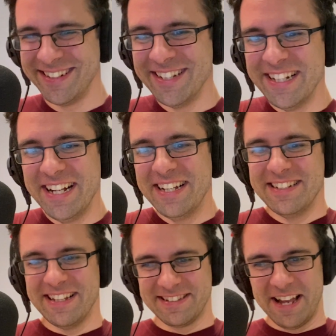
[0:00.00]
of
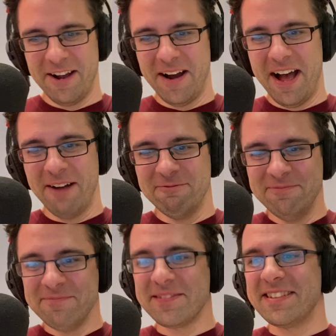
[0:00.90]
it. So,
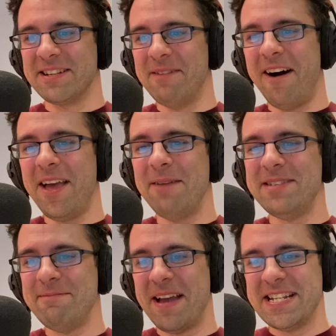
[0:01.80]
some
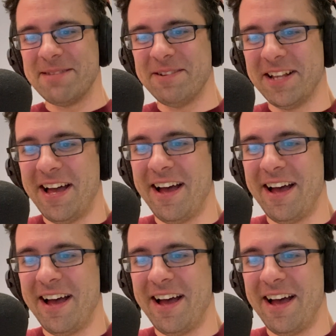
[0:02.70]
IM-debatable